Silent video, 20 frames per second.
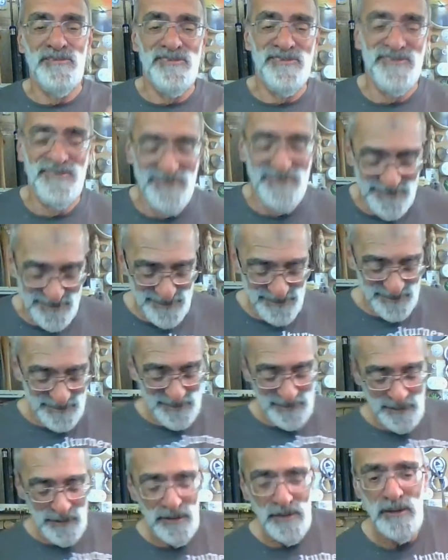
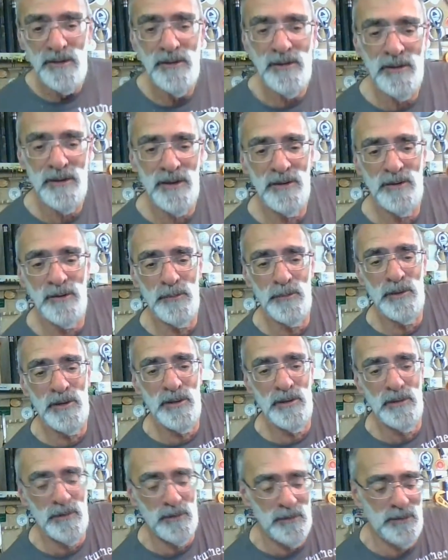uh, hang on a
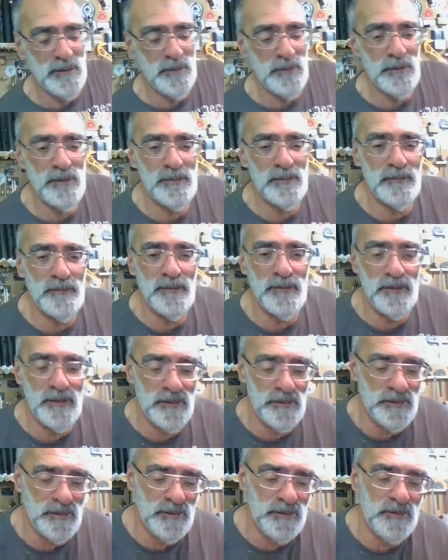minute. Look, here
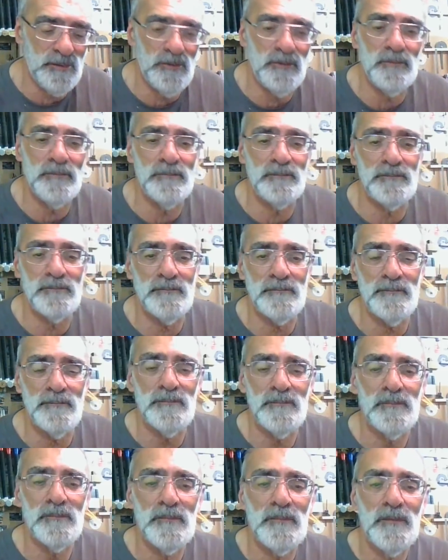uh, there you go.
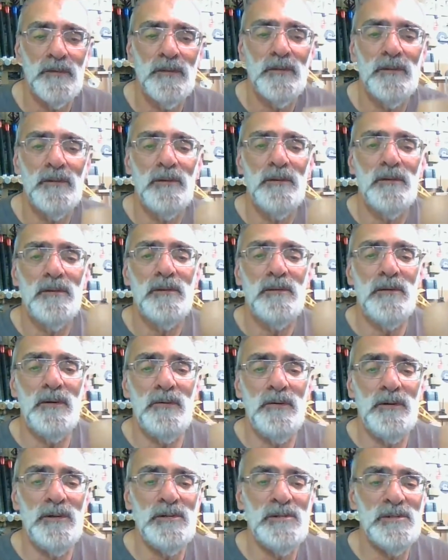There
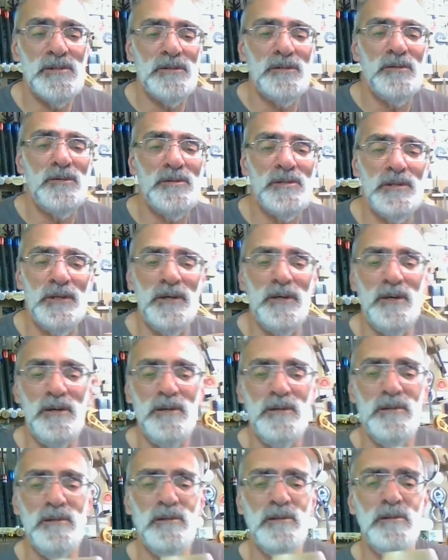it is. Can you see it?
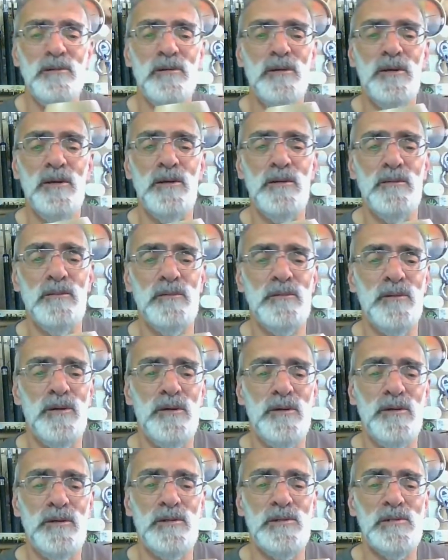Yeah,
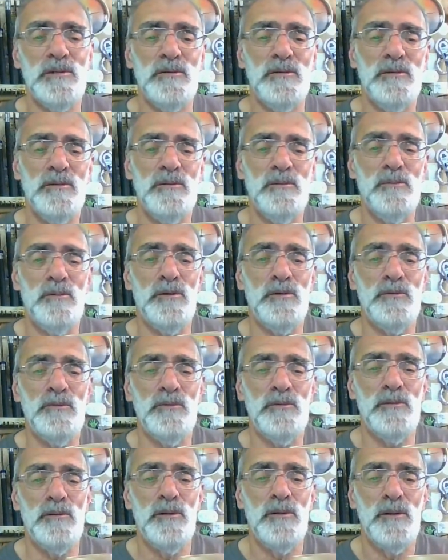there it is. Look,
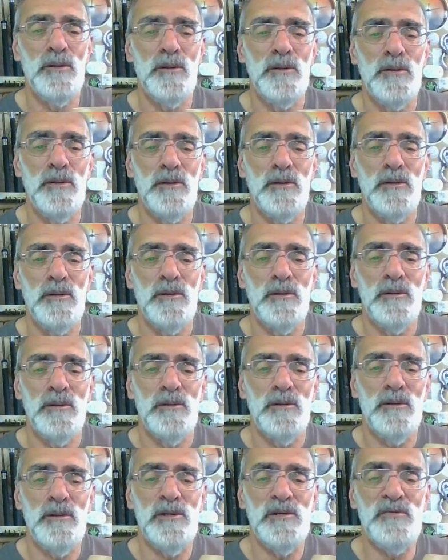wonderful.
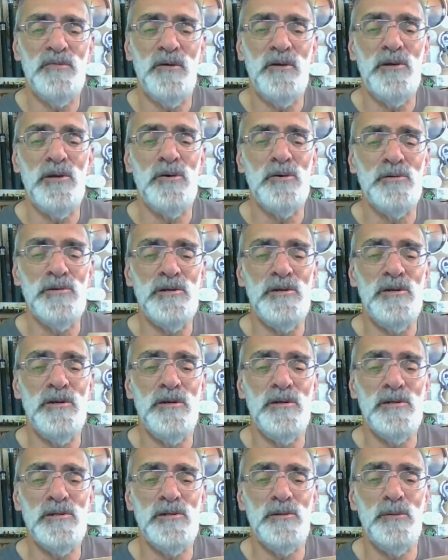It's very hot in
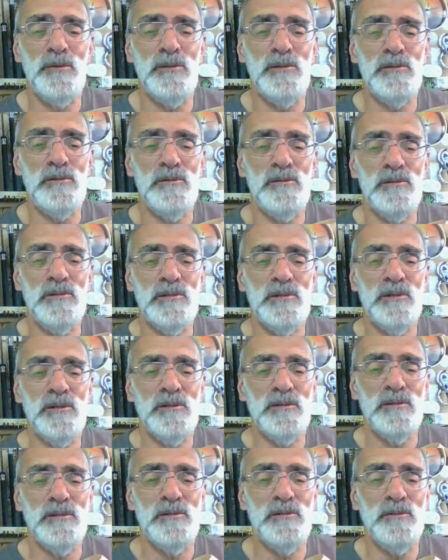here, so it's
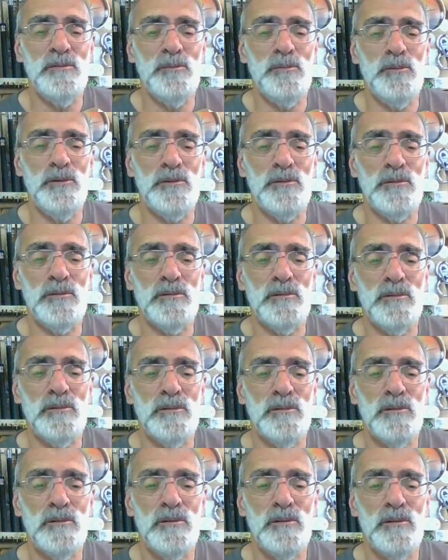starting to wilt.
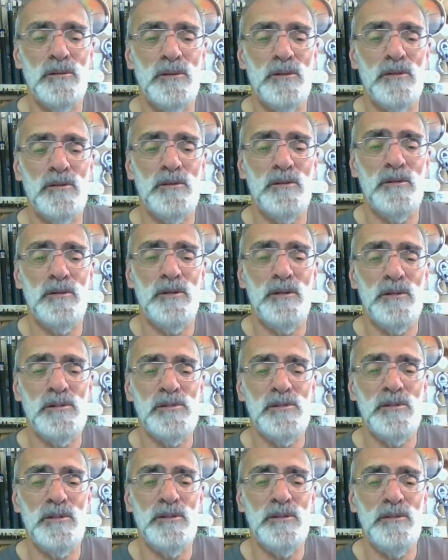And there's
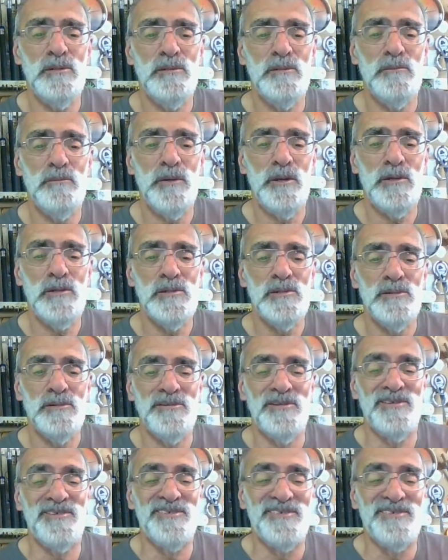the base.